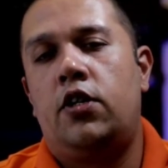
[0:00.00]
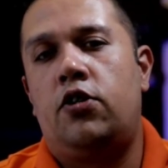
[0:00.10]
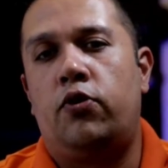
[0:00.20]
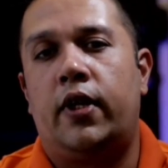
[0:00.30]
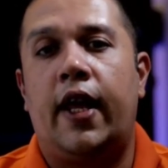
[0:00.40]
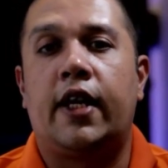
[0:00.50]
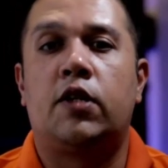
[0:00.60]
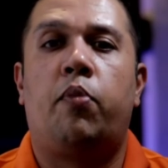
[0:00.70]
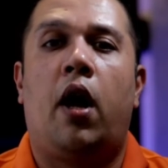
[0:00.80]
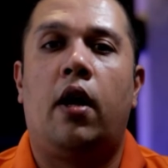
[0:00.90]
to the
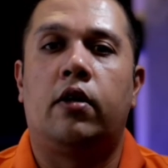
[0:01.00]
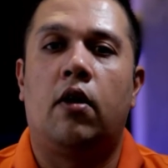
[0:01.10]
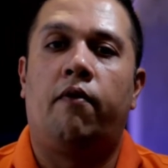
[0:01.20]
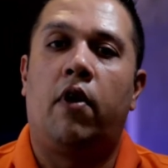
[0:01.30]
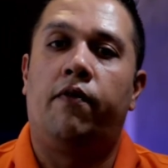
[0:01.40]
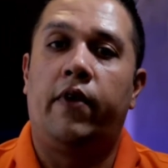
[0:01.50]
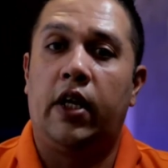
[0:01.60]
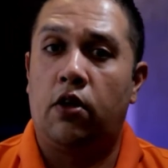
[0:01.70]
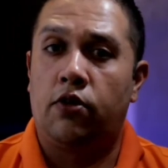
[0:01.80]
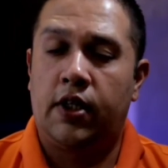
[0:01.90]
next part of our
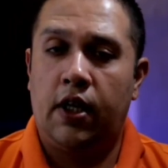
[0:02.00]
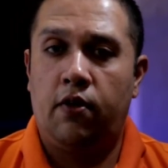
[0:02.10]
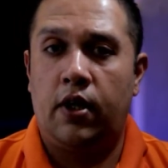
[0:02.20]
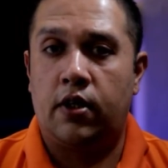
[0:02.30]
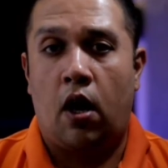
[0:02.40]
video series,